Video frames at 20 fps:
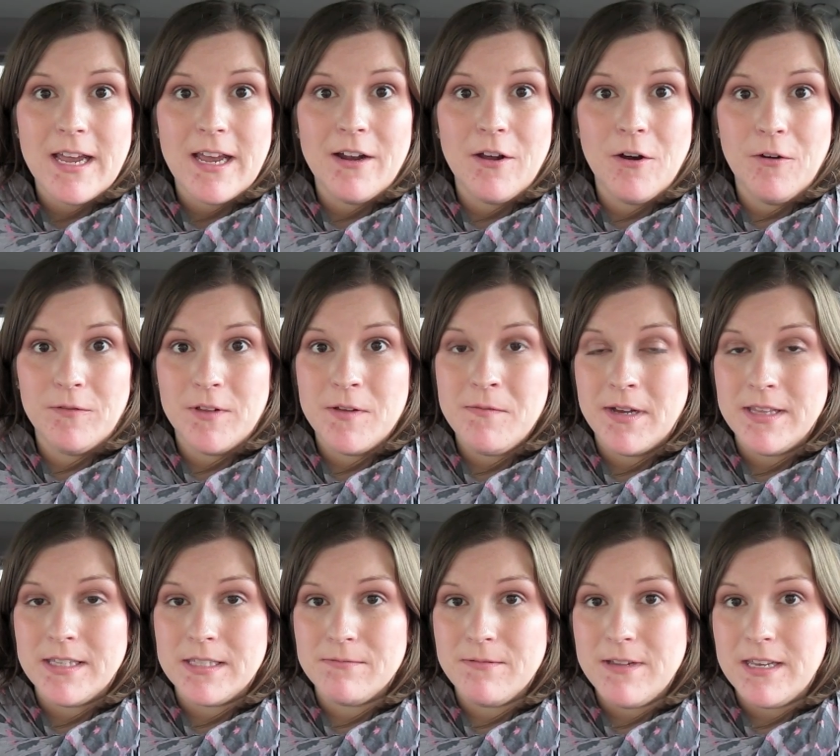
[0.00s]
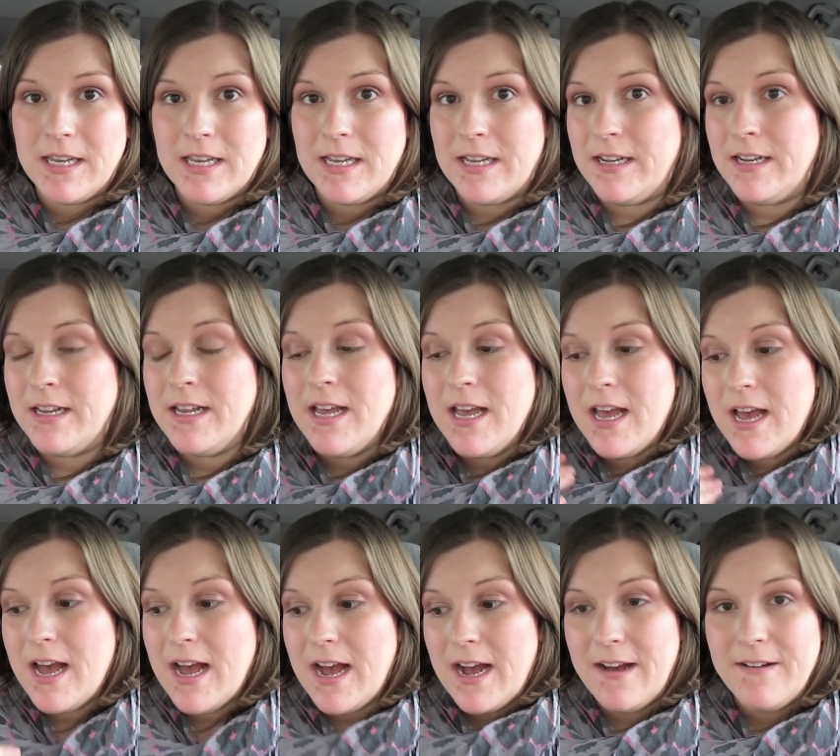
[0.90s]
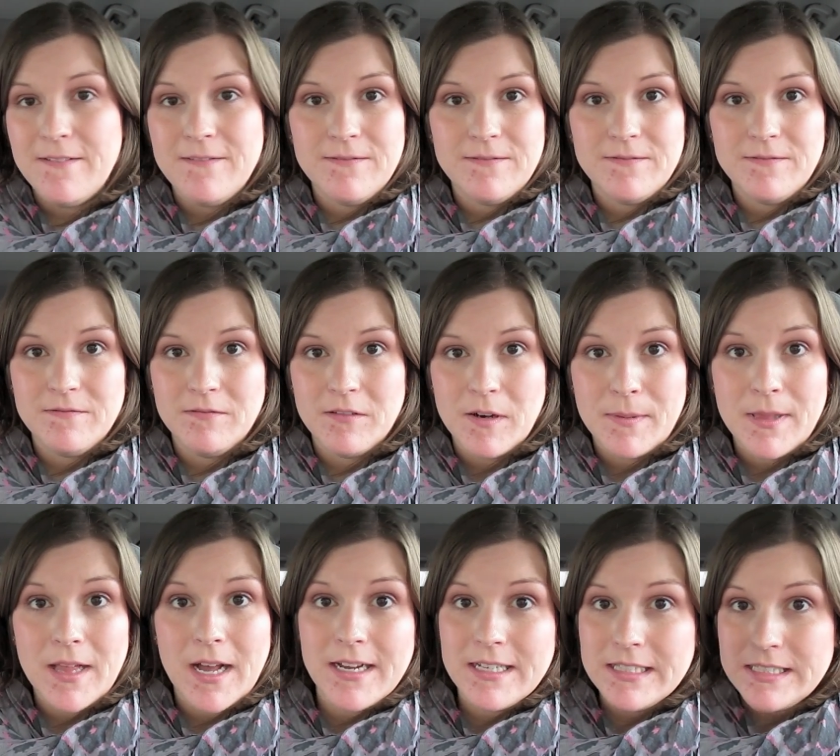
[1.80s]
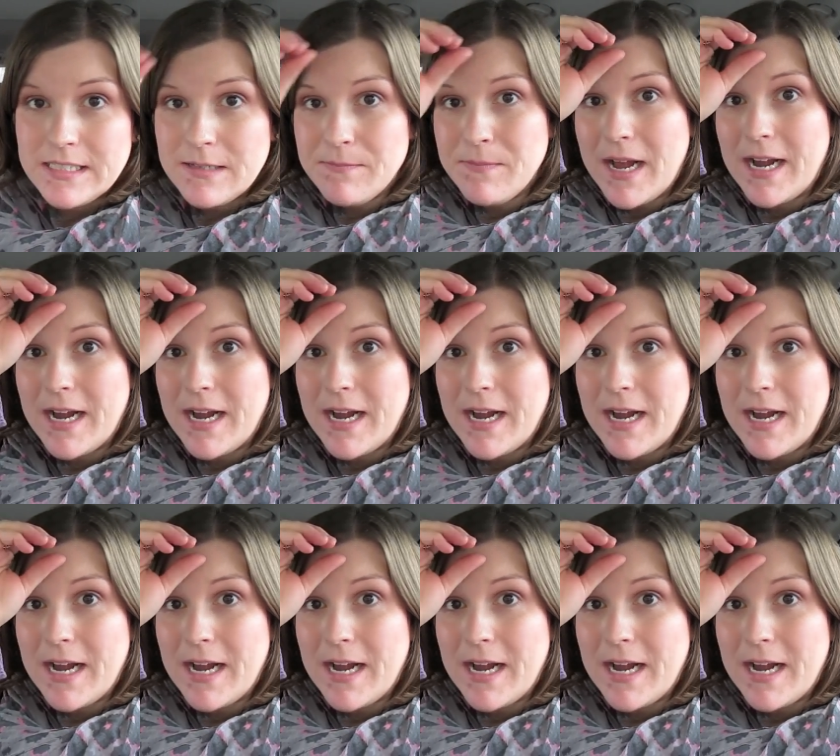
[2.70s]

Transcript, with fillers: and hopefully by this weekend have replies sent